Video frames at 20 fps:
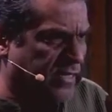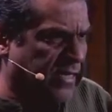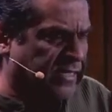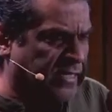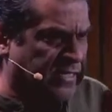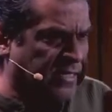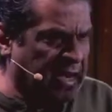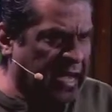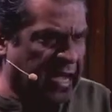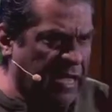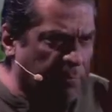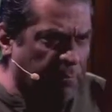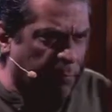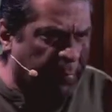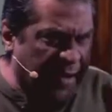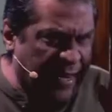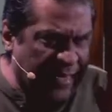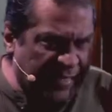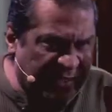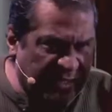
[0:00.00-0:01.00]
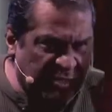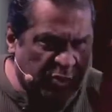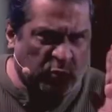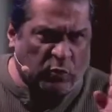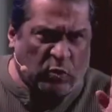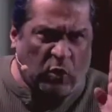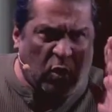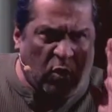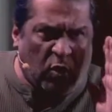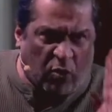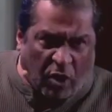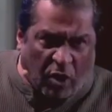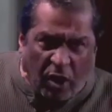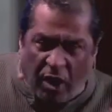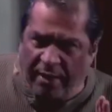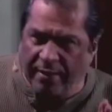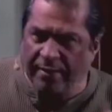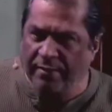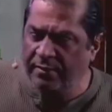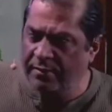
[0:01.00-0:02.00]
are singing praises to
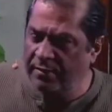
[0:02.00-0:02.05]
God.